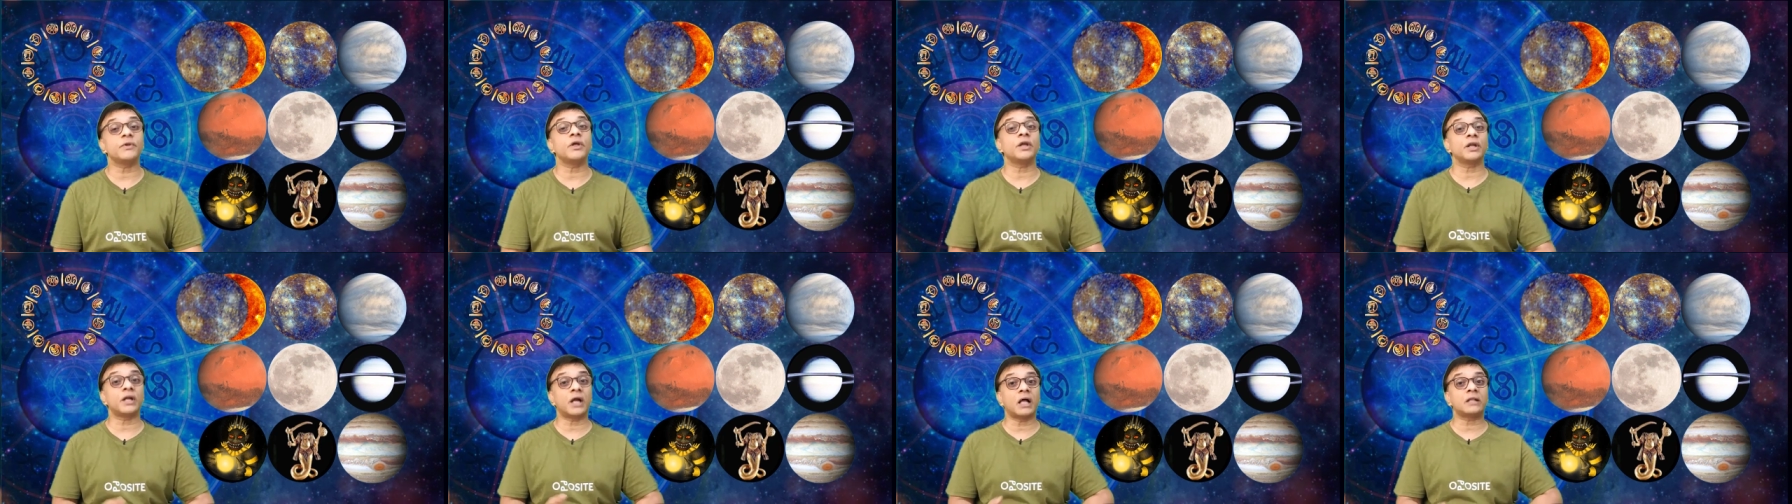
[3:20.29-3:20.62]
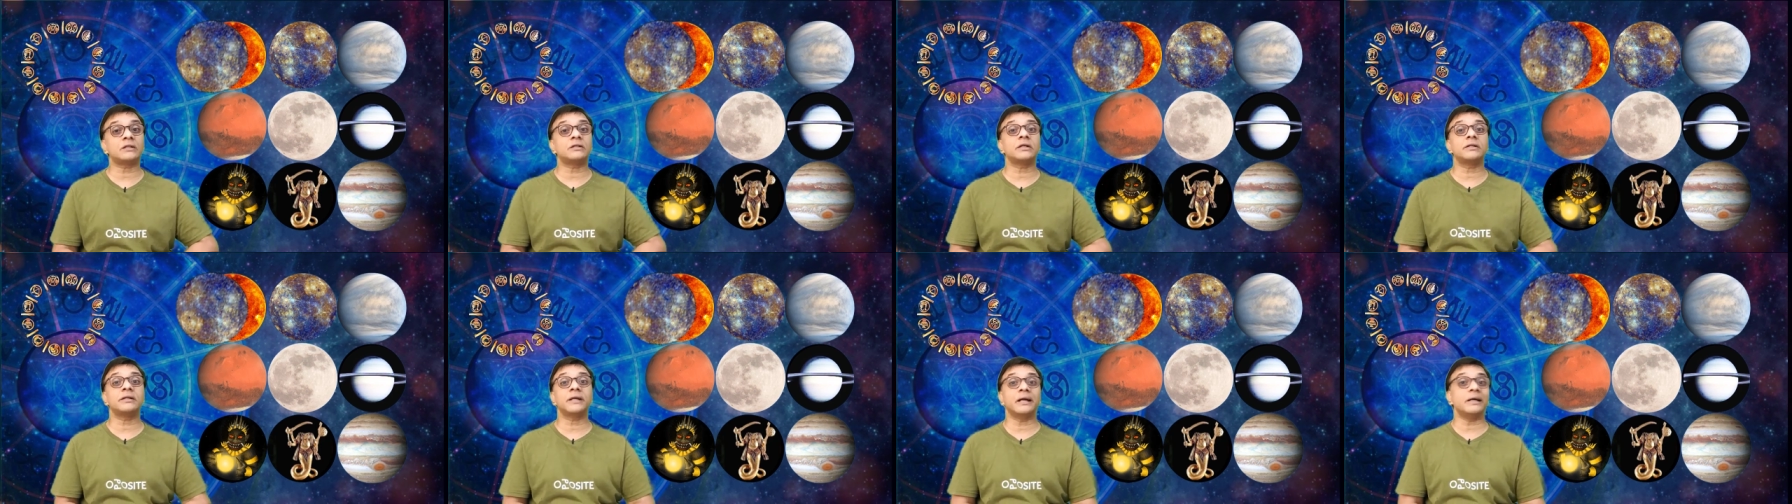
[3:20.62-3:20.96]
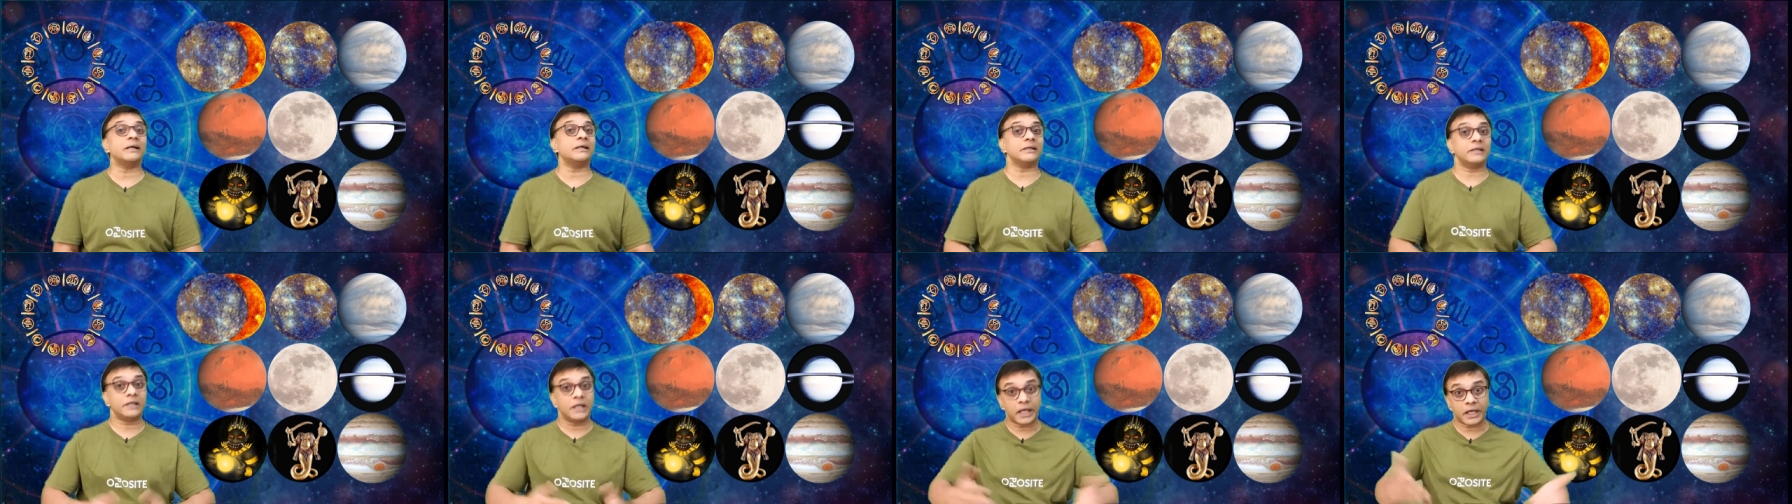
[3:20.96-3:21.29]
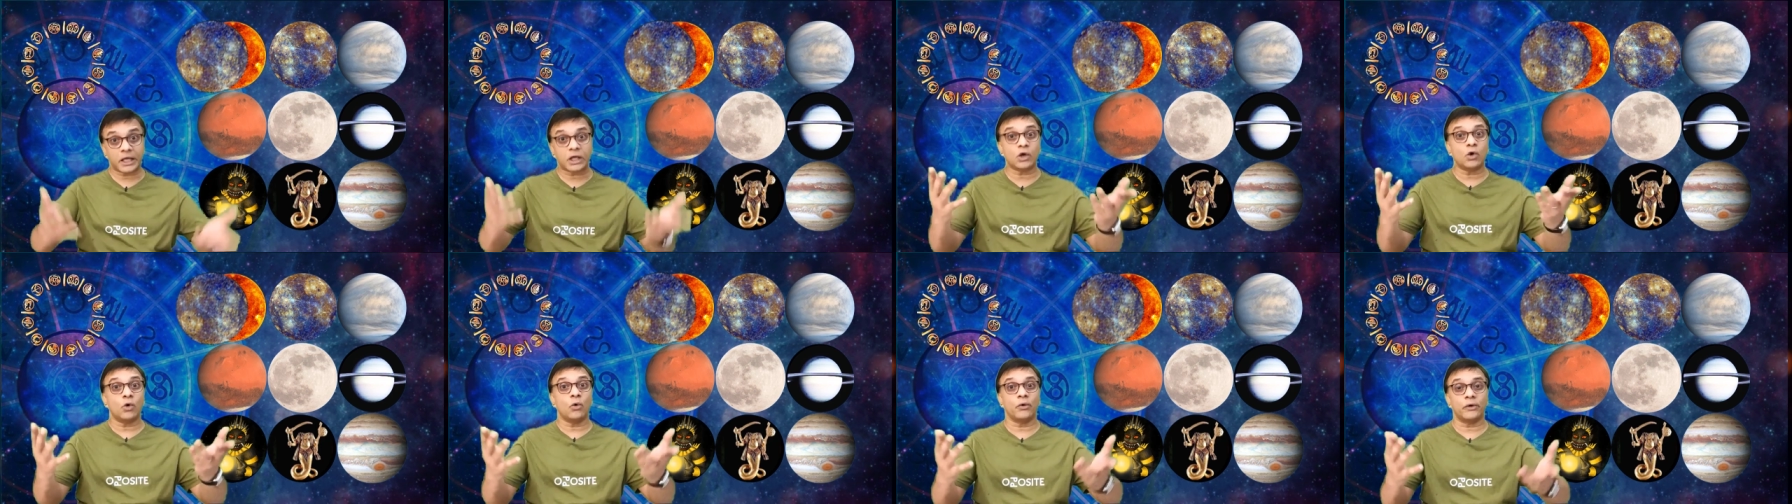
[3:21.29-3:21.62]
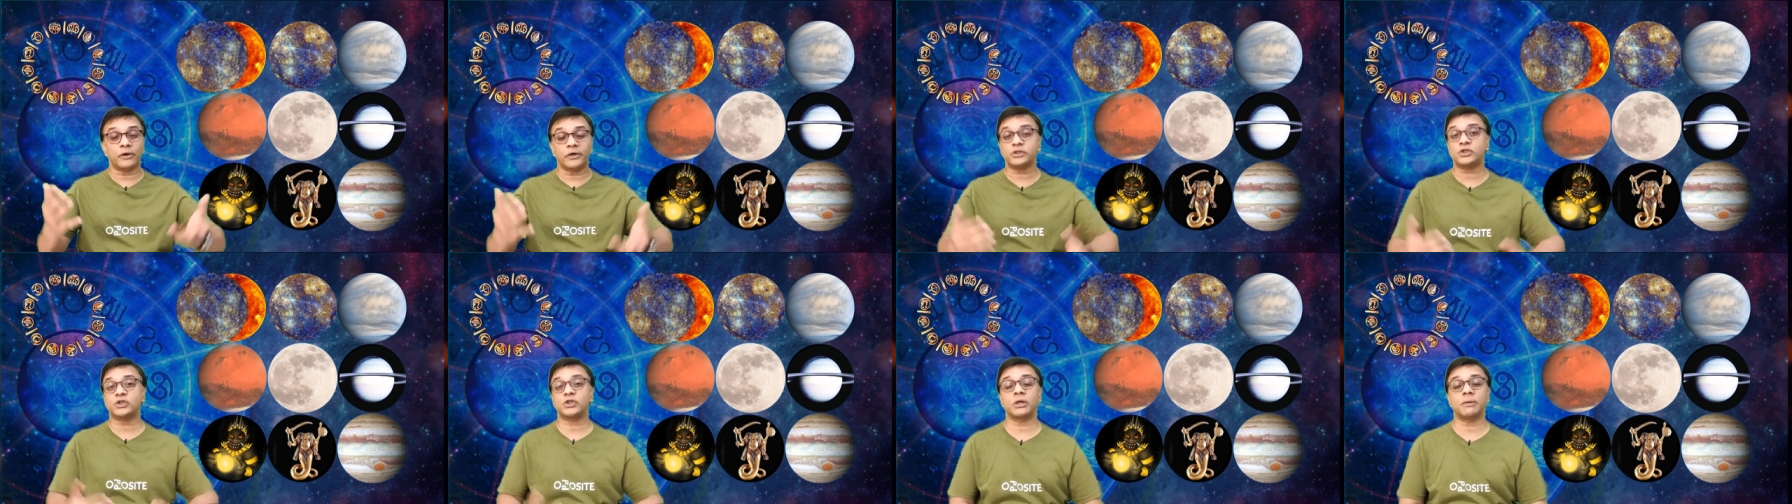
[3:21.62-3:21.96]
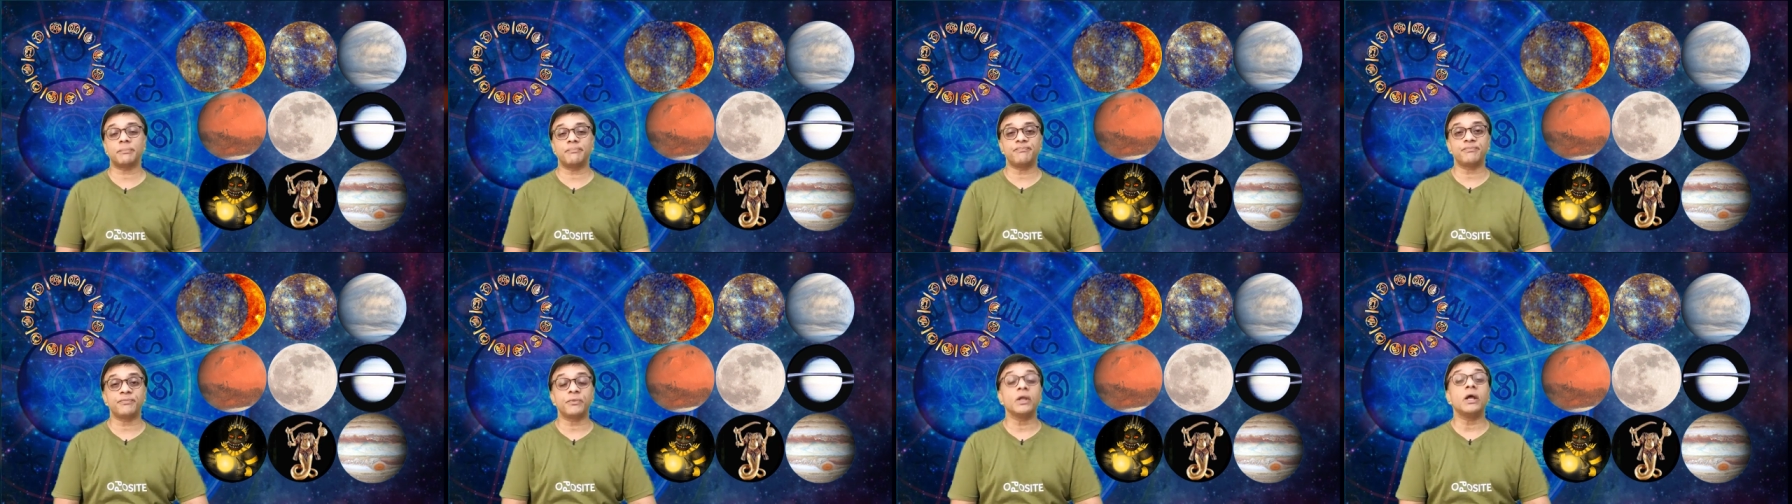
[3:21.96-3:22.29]
Rather than taking
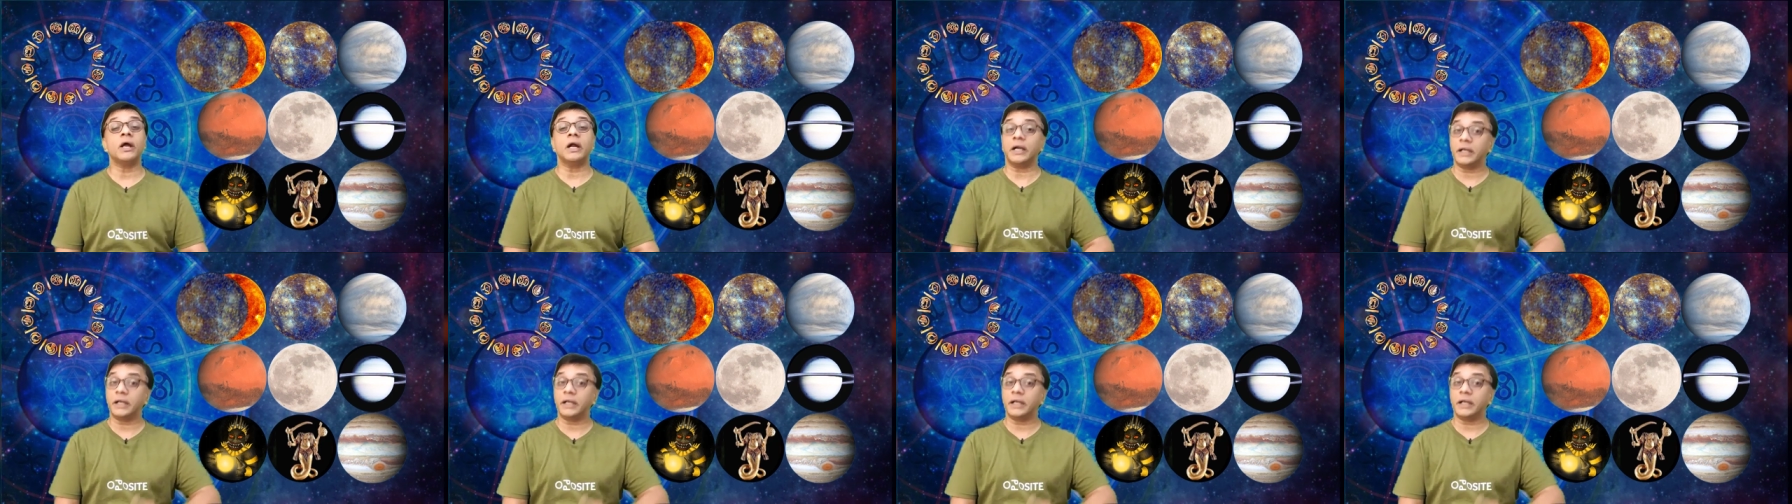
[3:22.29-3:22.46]
ownership,